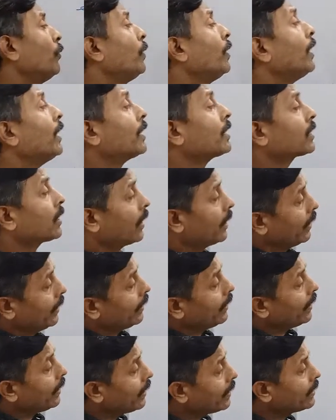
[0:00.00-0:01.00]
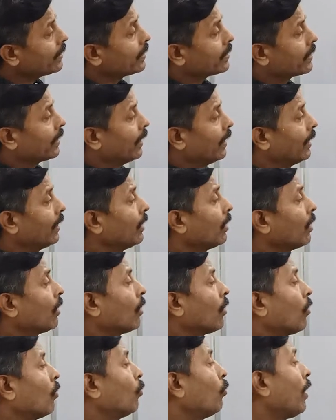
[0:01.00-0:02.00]
we will study in detail
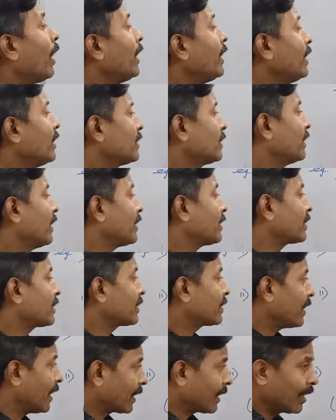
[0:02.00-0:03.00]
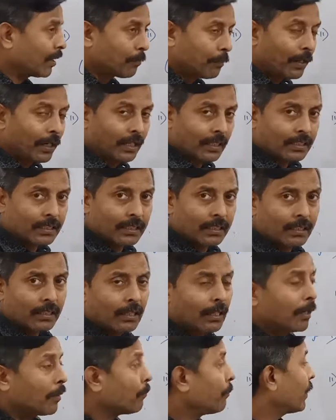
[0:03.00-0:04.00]
why is this taking place,
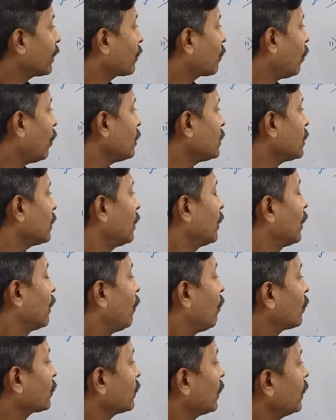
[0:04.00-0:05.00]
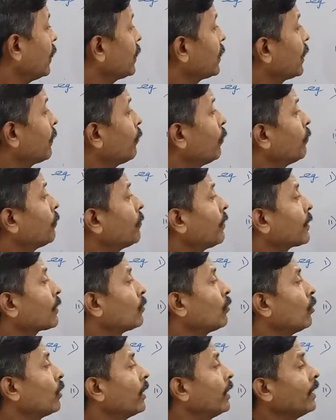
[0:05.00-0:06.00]
because oxygen is removed but
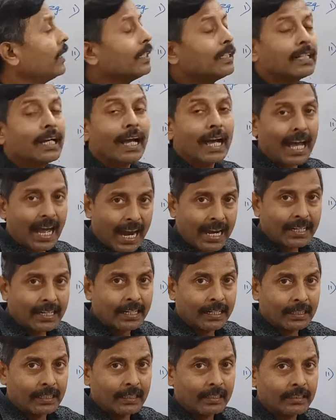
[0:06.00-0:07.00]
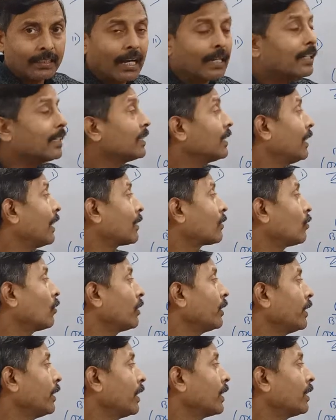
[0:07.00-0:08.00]
chlorine is added, that is
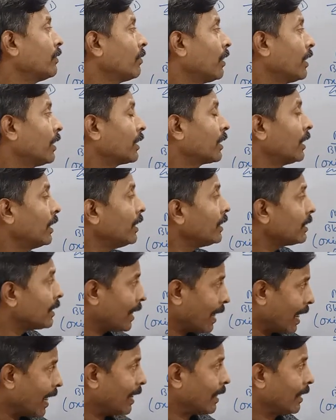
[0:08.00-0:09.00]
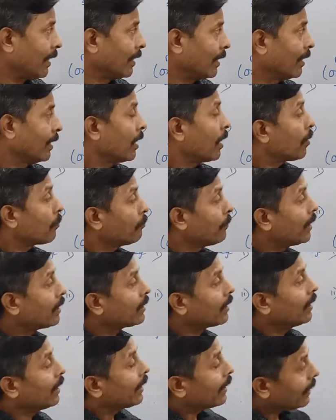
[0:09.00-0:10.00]
electronegative radical is added.
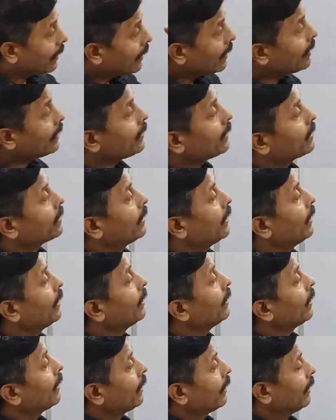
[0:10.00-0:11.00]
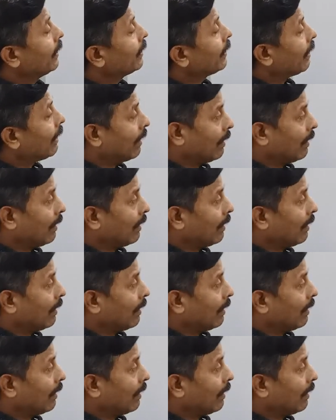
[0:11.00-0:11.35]
But in detail in